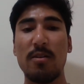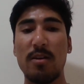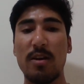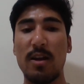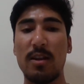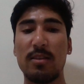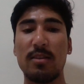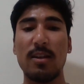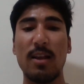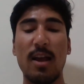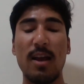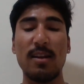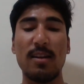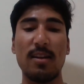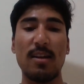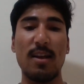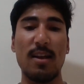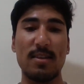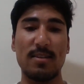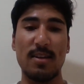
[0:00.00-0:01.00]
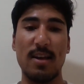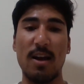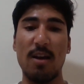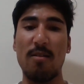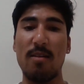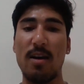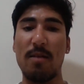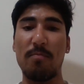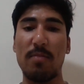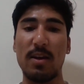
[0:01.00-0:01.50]
And the last,
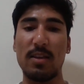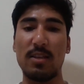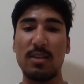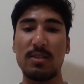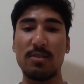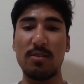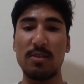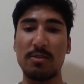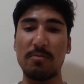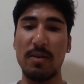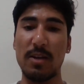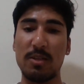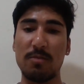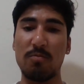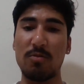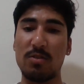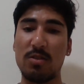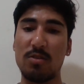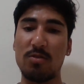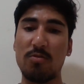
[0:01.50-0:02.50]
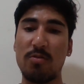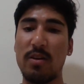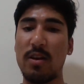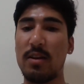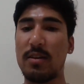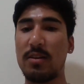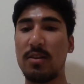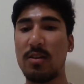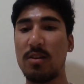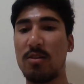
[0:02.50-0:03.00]
I'll apply this risk management process to
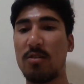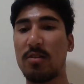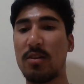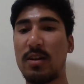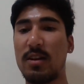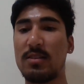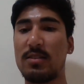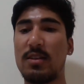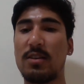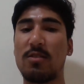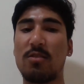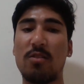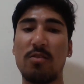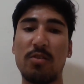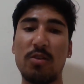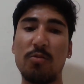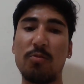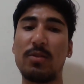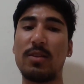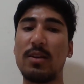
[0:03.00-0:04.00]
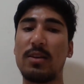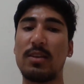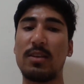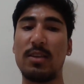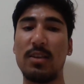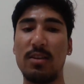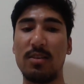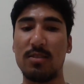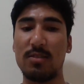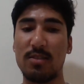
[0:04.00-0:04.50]
healthcare organization and conclude with the
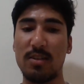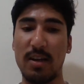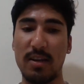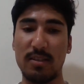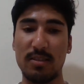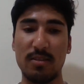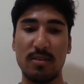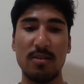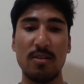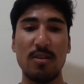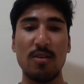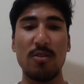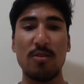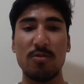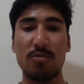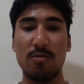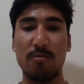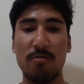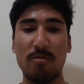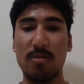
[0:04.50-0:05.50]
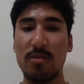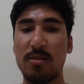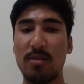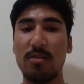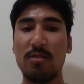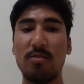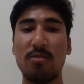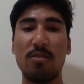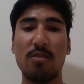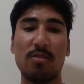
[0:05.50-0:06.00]
key insights. So for the
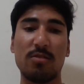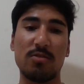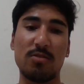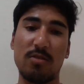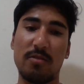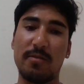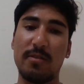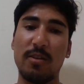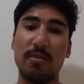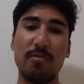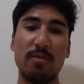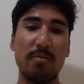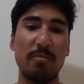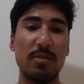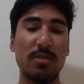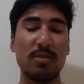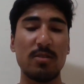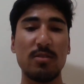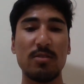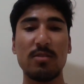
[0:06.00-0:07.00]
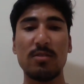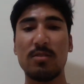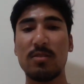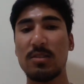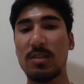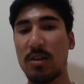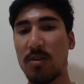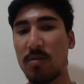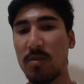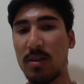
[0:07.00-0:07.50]
introduction, information
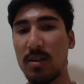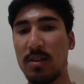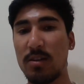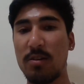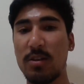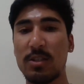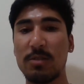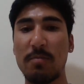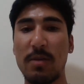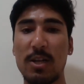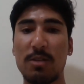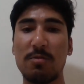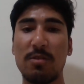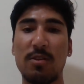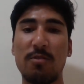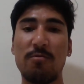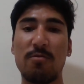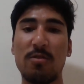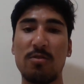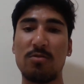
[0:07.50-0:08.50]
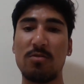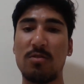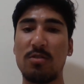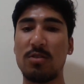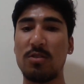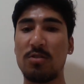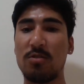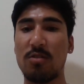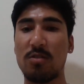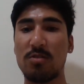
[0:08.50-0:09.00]
security risk management refers to
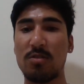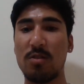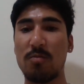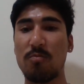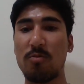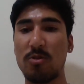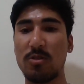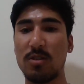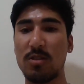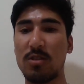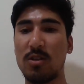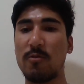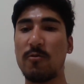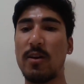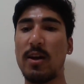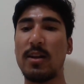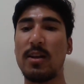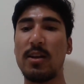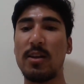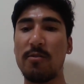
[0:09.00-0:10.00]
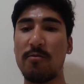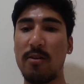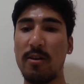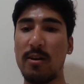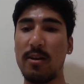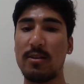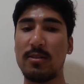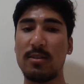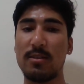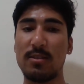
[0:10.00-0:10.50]
the structured process of
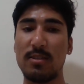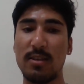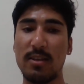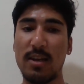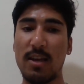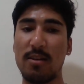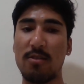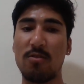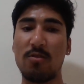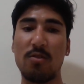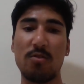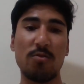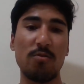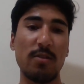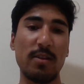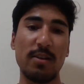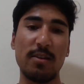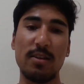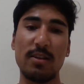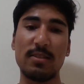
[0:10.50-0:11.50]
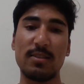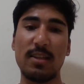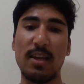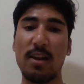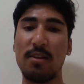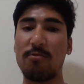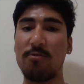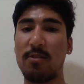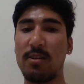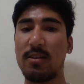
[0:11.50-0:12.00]
identifying, assessing, and controlling risks
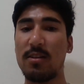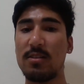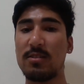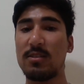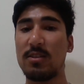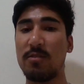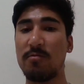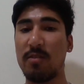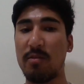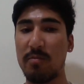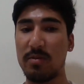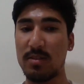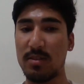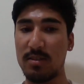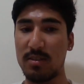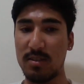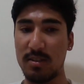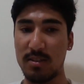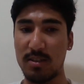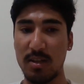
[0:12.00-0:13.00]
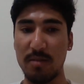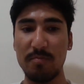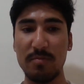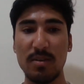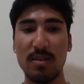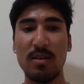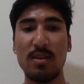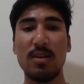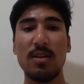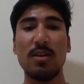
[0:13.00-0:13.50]
that threatens information system.
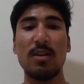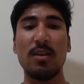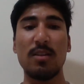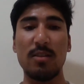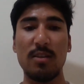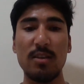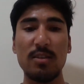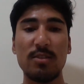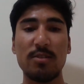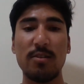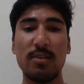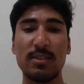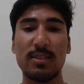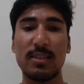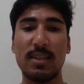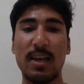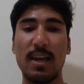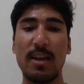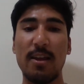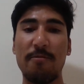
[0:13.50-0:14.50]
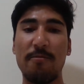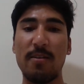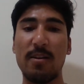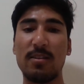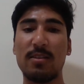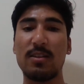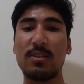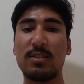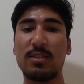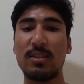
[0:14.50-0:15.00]
These risks can
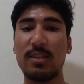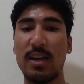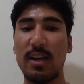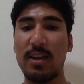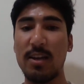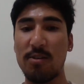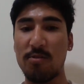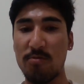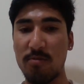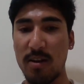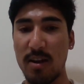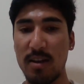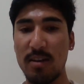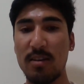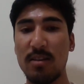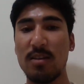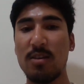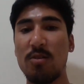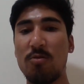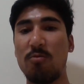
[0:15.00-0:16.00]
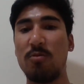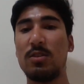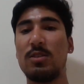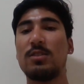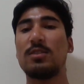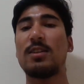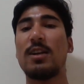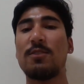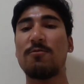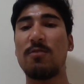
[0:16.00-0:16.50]
affect the CIA triad, which
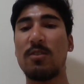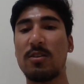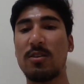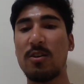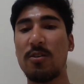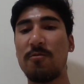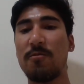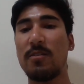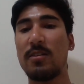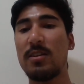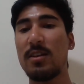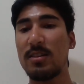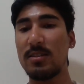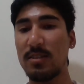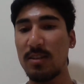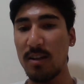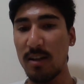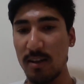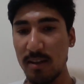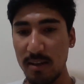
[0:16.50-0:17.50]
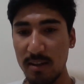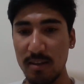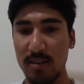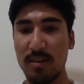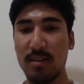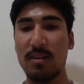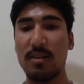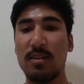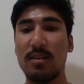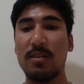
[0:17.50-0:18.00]
stands for confidentiality,
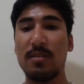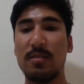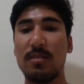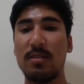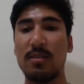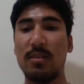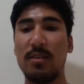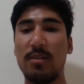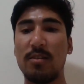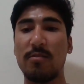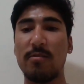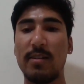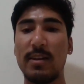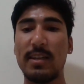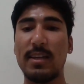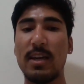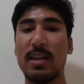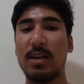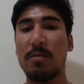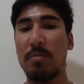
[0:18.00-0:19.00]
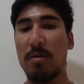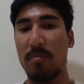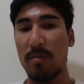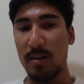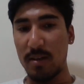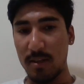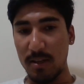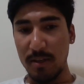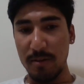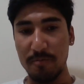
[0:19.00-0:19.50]
integrity, and
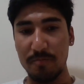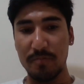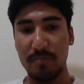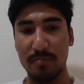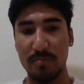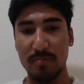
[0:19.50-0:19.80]
availability.